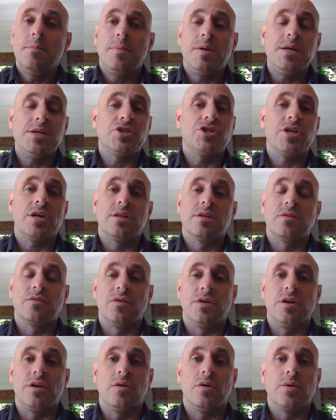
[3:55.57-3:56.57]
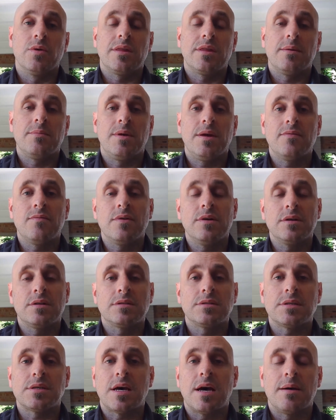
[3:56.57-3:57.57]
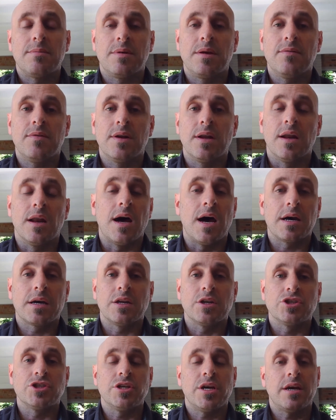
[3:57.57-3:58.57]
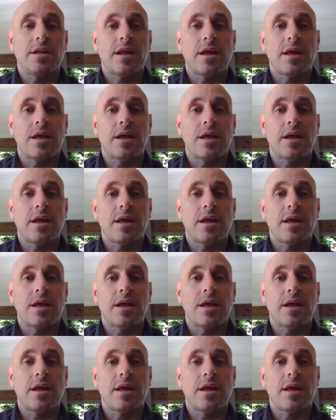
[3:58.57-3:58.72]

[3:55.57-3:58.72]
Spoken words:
Please share this video with them. Give it a like and a share,